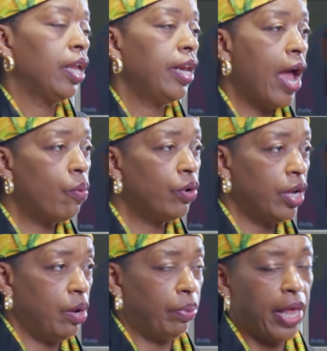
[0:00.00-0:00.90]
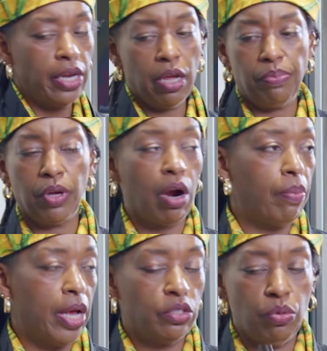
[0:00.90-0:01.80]
Now we're gonna blend up the
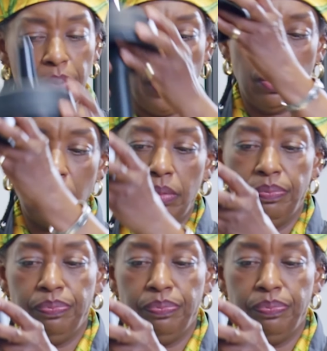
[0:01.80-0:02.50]
garbanzo beans.